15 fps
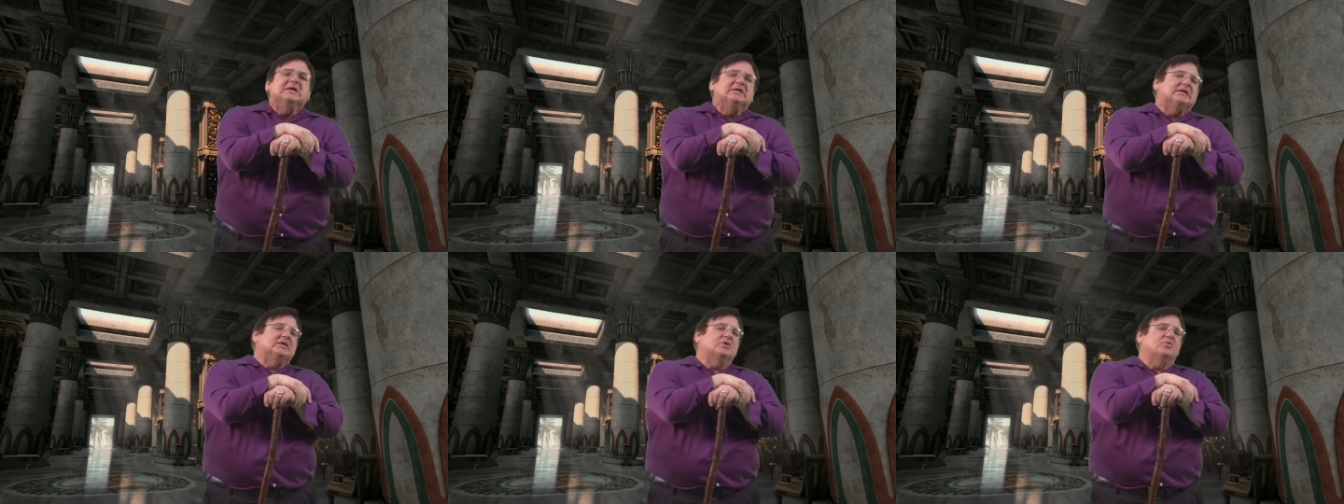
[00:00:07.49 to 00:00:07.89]

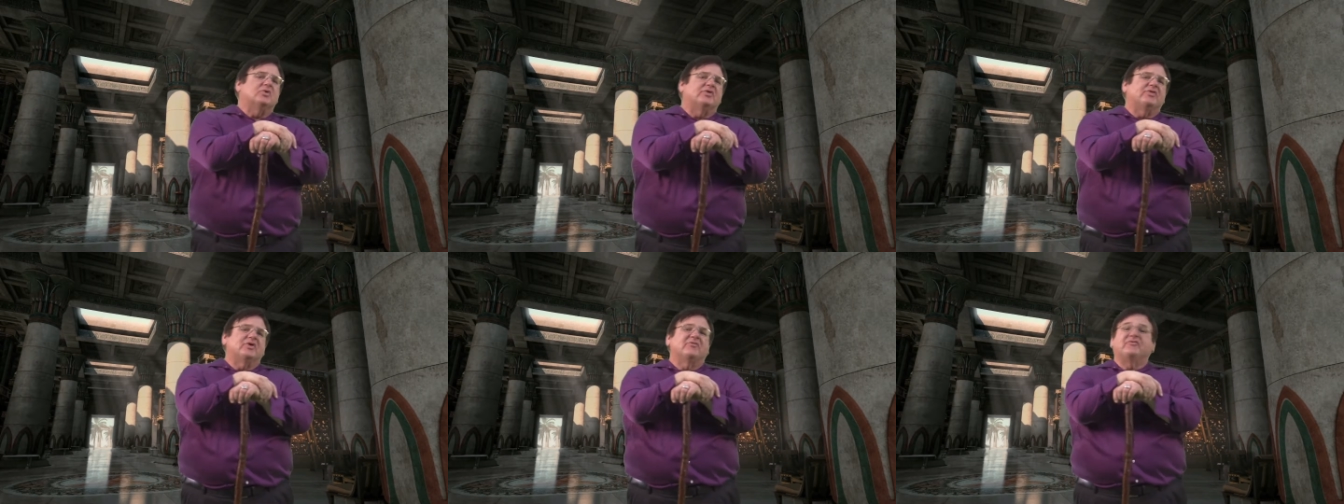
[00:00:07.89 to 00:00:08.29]
dealing
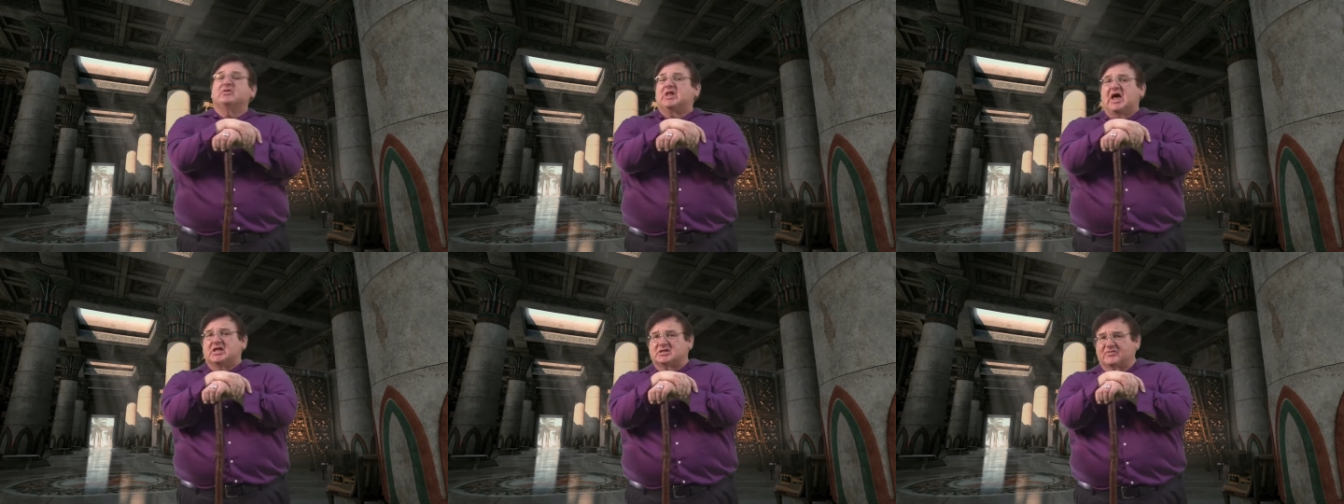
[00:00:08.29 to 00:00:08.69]
with
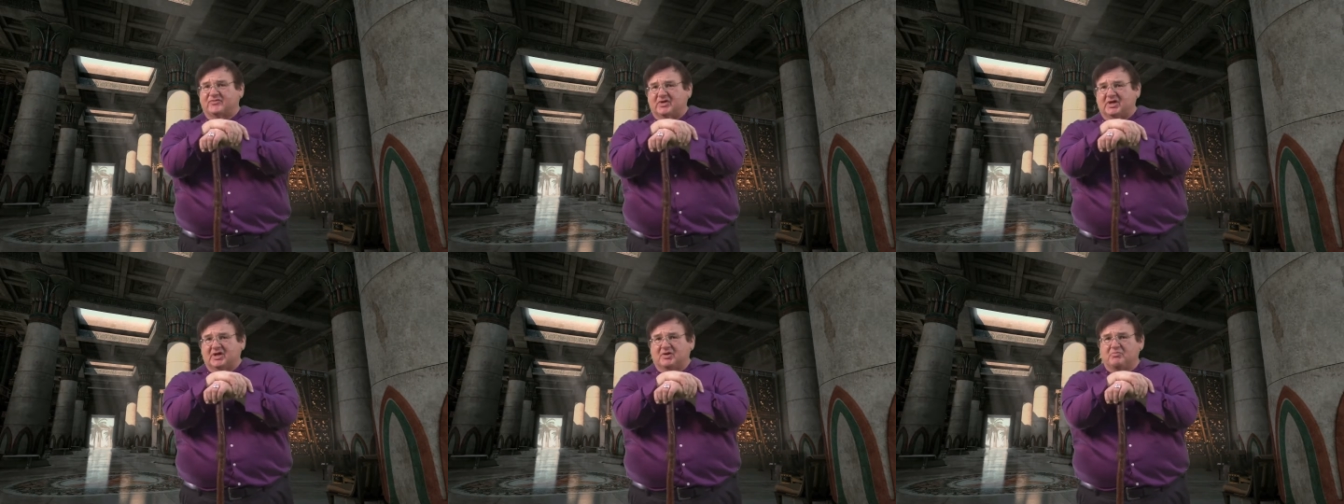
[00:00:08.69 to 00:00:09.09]

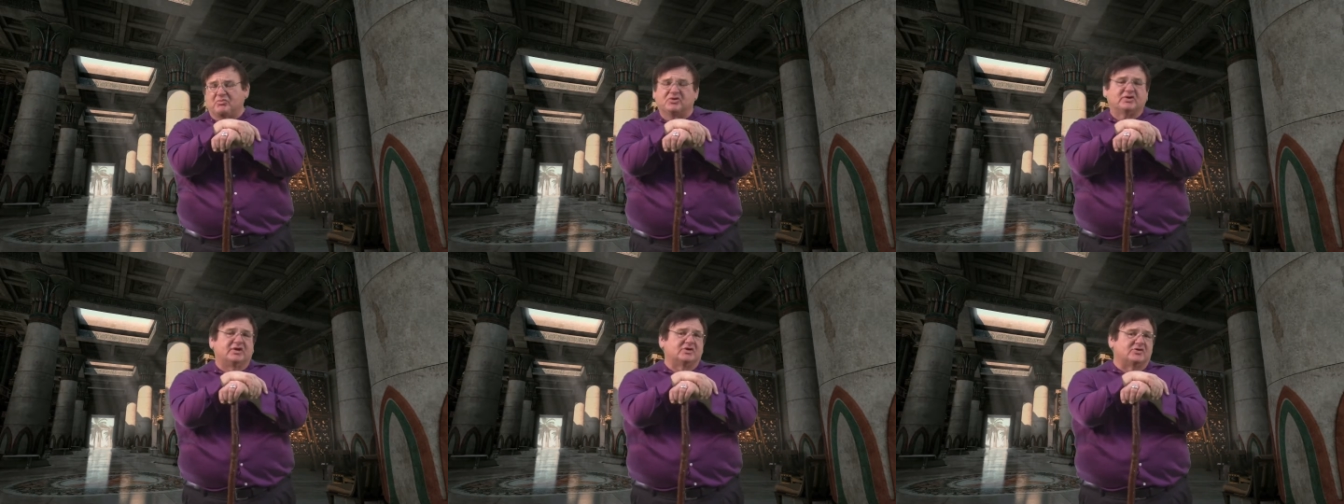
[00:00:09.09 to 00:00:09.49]
philosophy,
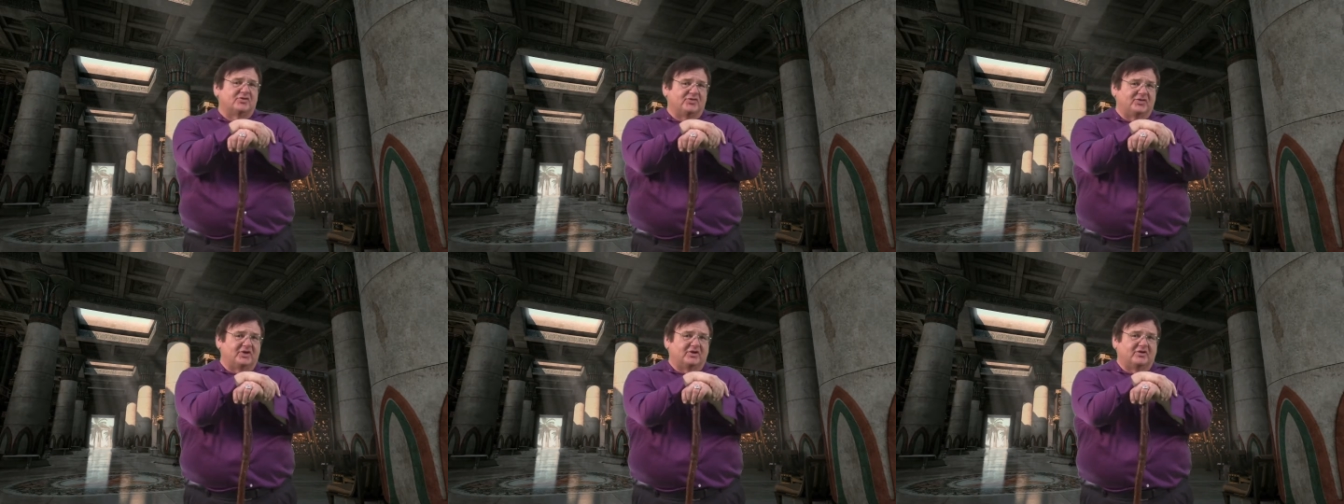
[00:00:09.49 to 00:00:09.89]

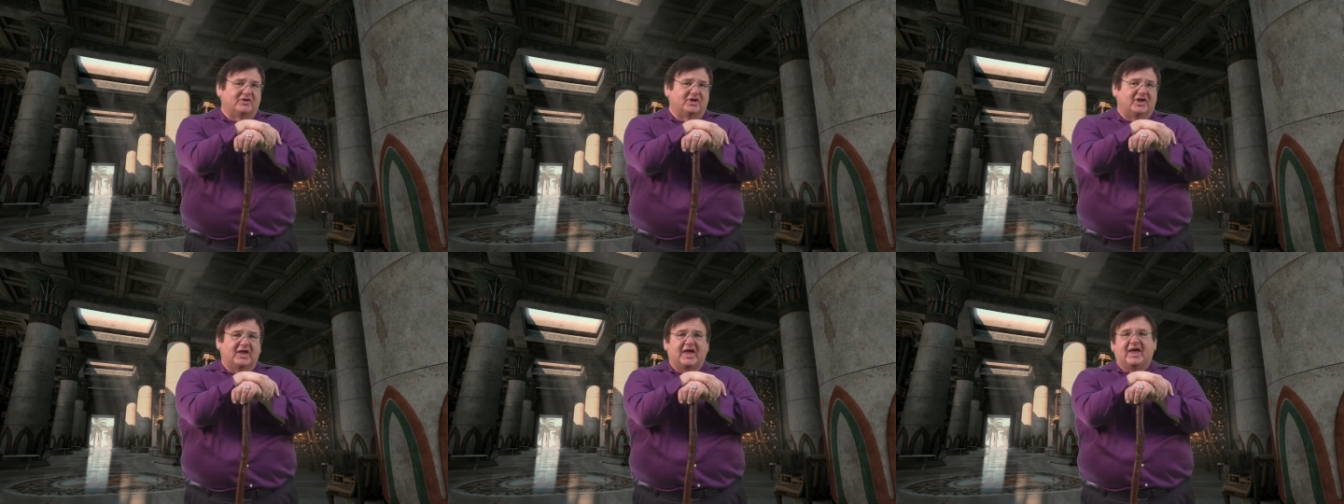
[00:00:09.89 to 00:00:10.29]
political
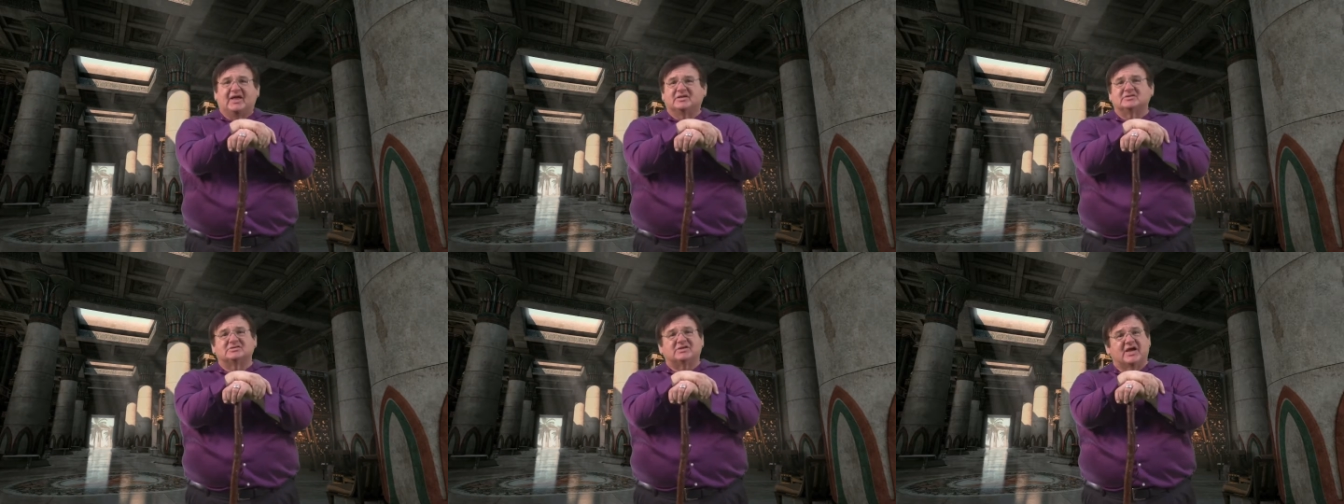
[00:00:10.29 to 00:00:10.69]
theory,
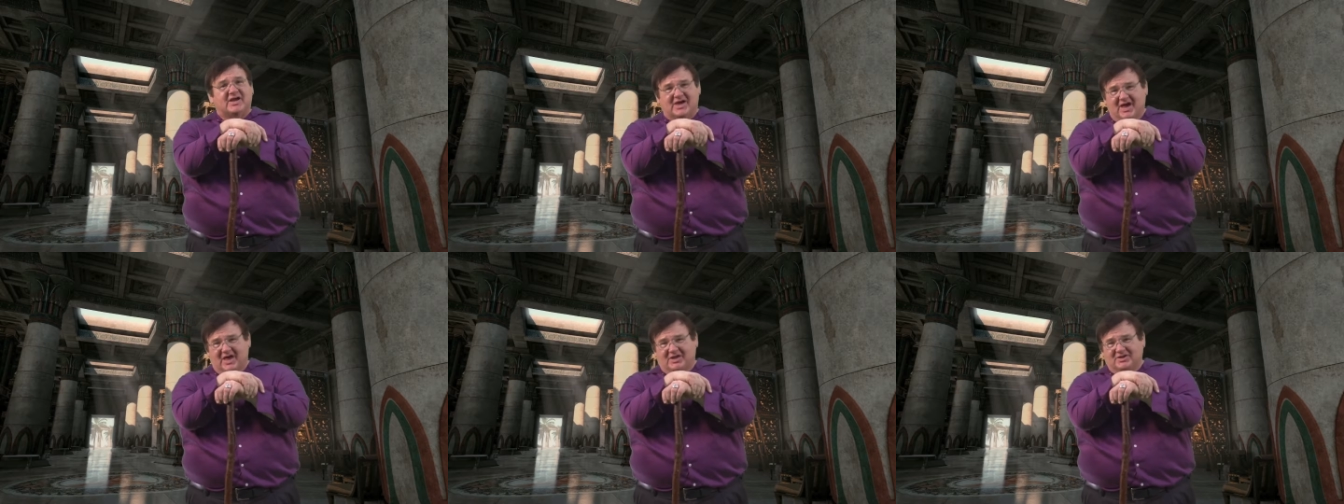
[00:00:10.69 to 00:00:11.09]
and
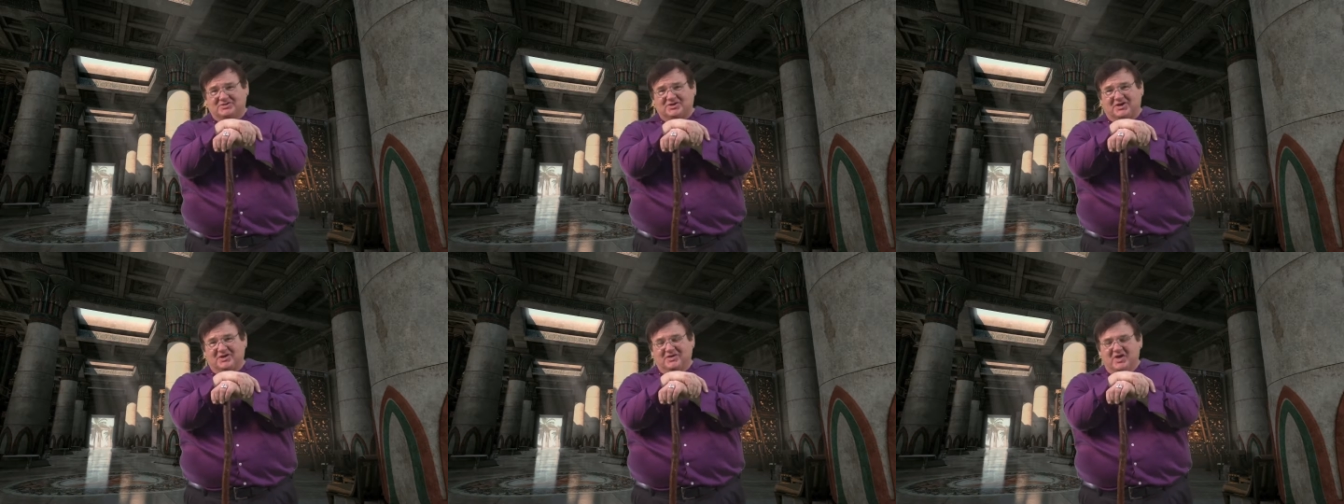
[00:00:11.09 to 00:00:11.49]

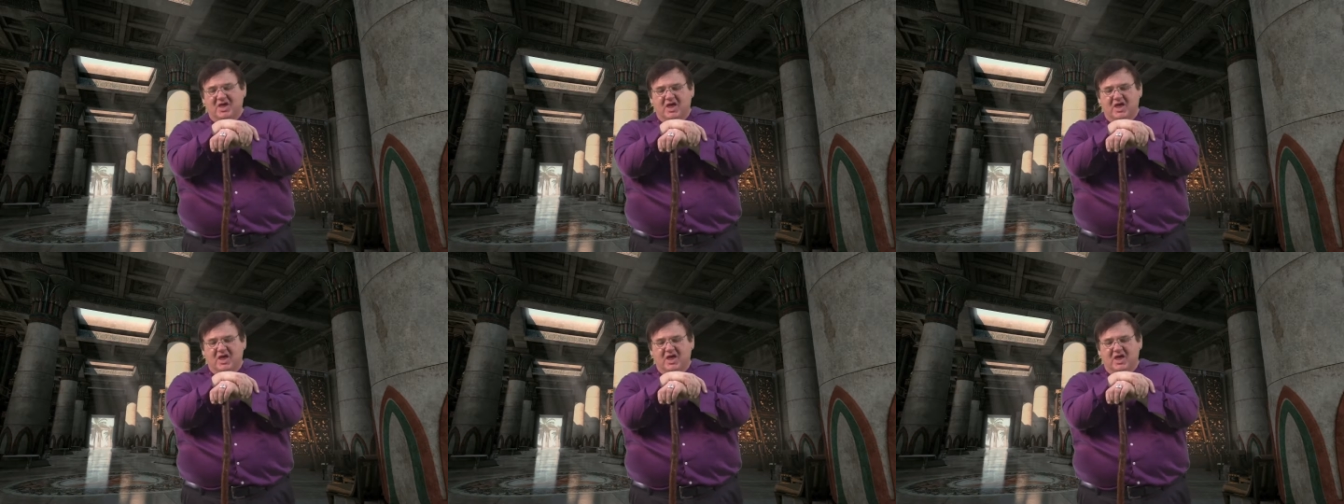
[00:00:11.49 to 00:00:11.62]
psychology.